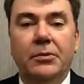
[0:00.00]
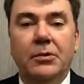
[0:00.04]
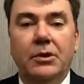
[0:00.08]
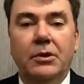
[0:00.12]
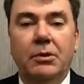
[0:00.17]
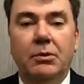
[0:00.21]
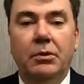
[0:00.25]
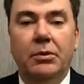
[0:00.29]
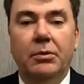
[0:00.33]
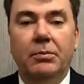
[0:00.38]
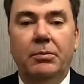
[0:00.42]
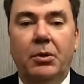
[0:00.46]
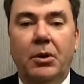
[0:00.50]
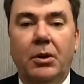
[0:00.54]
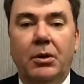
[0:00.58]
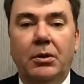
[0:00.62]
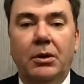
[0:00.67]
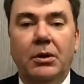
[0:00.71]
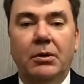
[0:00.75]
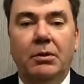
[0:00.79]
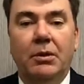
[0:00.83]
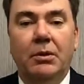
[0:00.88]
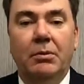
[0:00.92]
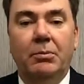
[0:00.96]
You know, the
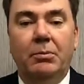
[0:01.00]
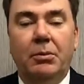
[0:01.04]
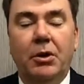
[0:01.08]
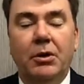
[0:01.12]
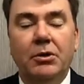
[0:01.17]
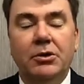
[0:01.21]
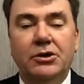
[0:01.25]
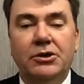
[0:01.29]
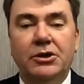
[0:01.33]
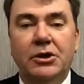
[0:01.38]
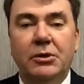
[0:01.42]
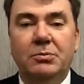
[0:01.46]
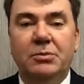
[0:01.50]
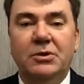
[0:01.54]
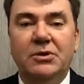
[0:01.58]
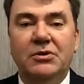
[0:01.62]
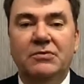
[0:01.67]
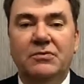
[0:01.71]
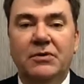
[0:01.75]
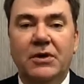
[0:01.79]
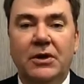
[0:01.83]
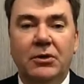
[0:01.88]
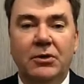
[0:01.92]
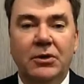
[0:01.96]
partnership
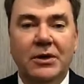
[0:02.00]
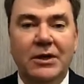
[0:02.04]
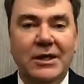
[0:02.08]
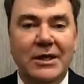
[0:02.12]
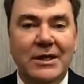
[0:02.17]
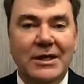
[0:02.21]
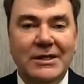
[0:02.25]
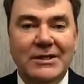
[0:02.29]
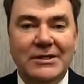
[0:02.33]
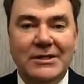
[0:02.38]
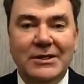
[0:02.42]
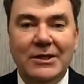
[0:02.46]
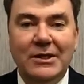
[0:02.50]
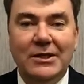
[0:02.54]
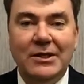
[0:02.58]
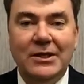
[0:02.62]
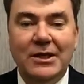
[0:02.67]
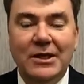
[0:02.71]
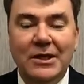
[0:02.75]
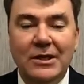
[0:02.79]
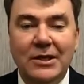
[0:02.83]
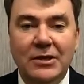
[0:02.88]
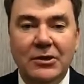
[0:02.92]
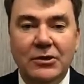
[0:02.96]
is very easy to
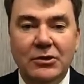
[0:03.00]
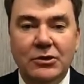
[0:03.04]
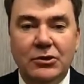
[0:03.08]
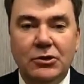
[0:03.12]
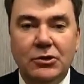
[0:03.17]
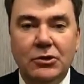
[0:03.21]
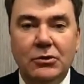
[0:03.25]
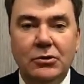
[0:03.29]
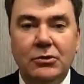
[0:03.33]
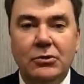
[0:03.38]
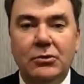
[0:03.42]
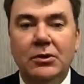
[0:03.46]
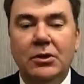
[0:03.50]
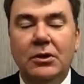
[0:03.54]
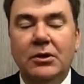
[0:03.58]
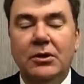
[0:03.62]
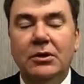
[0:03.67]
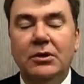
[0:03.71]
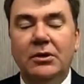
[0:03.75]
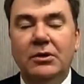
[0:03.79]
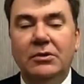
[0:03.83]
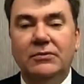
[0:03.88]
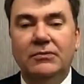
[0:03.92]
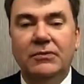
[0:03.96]
get into.
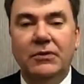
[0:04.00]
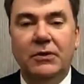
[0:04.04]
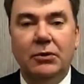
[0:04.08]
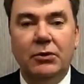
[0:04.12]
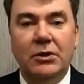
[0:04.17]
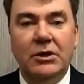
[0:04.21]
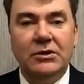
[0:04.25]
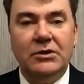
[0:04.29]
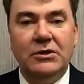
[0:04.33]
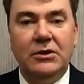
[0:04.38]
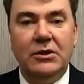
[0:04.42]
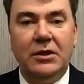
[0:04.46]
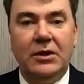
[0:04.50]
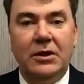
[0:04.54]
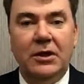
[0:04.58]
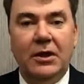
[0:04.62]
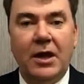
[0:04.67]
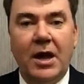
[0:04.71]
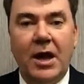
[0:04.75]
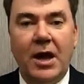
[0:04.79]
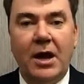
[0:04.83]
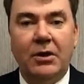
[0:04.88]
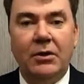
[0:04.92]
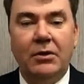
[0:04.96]
It's very easy to
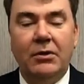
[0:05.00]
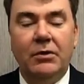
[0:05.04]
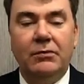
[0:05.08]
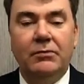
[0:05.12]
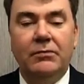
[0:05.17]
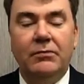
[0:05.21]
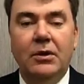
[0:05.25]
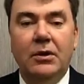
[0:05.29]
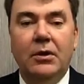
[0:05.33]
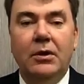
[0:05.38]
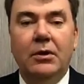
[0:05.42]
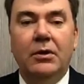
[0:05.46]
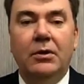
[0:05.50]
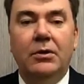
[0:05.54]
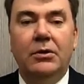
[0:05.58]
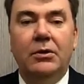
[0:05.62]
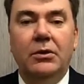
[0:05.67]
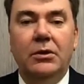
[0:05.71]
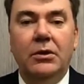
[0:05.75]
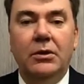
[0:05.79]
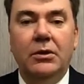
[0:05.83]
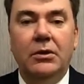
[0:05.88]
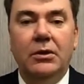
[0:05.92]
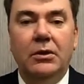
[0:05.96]
get out of.
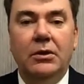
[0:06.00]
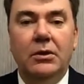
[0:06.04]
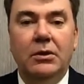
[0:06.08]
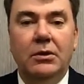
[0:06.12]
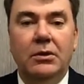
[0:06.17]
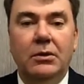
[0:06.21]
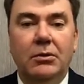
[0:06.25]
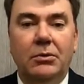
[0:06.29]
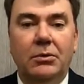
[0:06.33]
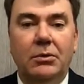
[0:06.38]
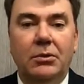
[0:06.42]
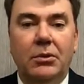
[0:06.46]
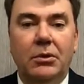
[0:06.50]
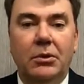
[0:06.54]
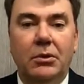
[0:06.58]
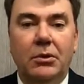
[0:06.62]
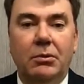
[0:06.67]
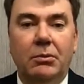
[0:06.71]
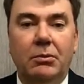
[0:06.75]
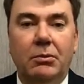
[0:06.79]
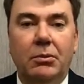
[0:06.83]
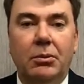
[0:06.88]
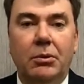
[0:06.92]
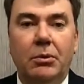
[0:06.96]
The
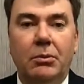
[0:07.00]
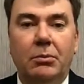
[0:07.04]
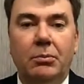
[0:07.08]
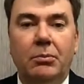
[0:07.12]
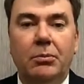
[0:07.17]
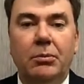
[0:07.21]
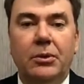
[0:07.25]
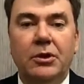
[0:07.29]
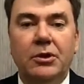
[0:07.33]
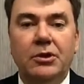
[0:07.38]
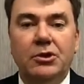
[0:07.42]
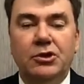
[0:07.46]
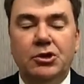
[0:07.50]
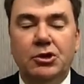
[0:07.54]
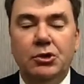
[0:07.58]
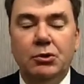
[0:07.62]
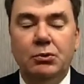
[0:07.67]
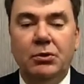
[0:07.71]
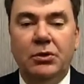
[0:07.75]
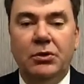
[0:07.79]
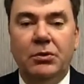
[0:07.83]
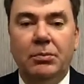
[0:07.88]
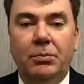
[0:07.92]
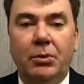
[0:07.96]

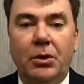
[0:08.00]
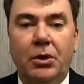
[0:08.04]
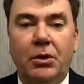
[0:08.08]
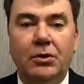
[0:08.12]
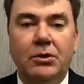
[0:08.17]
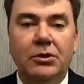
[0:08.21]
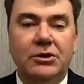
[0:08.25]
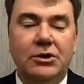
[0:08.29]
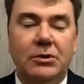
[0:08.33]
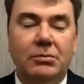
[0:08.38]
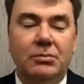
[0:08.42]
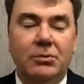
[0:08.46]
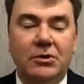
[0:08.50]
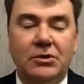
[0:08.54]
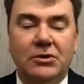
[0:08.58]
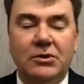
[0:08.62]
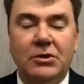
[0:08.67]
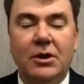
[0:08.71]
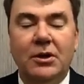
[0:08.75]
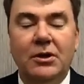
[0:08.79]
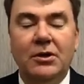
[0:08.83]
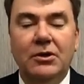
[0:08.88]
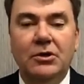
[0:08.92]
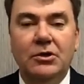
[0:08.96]
issue with a partnership, and
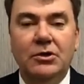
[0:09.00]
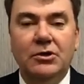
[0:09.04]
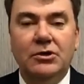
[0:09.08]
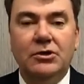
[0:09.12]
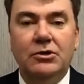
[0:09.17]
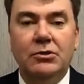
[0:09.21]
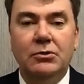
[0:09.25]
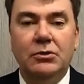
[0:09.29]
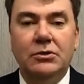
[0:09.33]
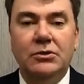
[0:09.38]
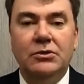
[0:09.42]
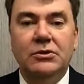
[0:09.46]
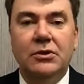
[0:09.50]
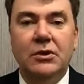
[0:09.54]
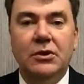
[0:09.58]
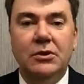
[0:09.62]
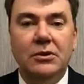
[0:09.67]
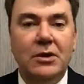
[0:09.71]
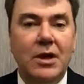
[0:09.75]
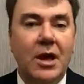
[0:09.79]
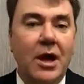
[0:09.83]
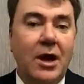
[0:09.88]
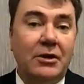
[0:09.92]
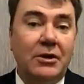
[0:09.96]
it's not an issue, is
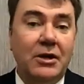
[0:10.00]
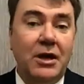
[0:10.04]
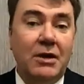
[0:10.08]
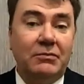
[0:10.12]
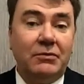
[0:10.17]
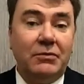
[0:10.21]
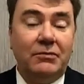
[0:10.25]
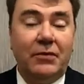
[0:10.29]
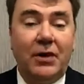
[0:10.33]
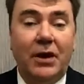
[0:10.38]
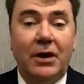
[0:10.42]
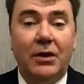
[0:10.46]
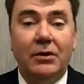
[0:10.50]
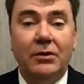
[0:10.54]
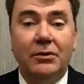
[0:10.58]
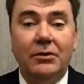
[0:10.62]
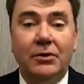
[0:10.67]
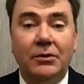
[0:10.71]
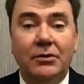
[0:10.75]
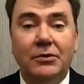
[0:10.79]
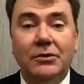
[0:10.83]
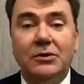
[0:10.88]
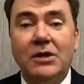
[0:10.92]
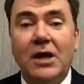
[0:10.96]
that now you have to file
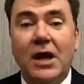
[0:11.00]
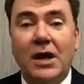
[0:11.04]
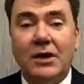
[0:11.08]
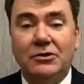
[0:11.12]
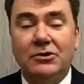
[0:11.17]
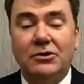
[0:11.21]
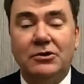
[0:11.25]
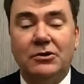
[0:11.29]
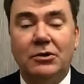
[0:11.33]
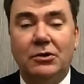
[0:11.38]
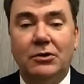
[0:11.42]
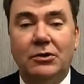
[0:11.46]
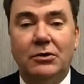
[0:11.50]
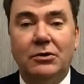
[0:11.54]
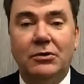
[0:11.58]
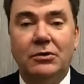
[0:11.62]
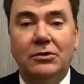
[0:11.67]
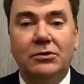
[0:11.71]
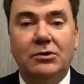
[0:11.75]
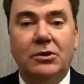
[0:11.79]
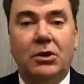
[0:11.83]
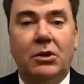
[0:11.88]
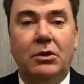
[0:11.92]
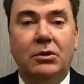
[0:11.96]
another tax return.
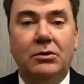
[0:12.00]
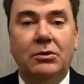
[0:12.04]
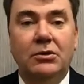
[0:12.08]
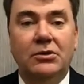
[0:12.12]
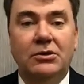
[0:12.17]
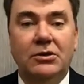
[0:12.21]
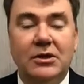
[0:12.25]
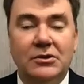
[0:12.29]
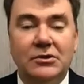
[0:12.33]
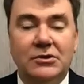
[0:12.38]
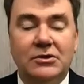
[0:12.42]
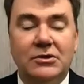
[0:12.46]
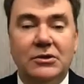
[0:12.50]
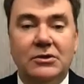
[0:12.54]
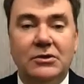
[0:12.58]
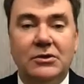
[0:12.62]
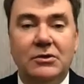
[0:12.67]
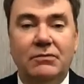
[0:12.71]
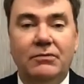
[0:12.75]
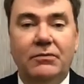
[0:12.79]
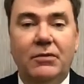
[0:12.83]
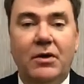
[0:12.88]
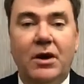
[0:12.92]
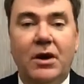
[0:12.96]
It's called a
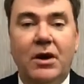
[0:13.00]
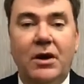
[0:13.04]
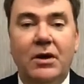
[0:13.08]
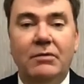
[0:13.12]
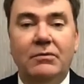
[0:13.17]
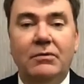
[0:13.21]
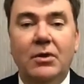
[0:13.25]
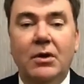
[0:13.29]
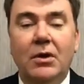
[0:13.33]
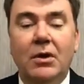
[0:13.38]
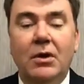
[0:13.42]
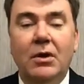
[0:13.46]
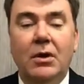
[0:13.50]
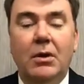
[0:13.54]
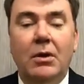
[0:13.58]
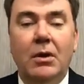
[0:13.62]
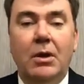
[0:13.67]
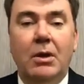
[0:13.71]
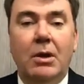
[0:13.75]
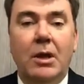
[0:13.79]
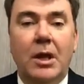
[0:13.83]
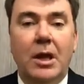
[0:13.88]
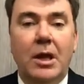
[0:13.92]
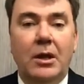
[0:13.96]
1065,
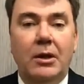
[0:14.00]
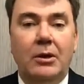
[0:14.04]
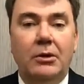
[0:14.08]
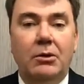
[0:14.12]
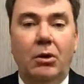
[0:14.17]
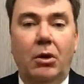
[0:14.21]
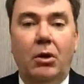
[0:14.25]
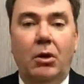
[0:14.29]
and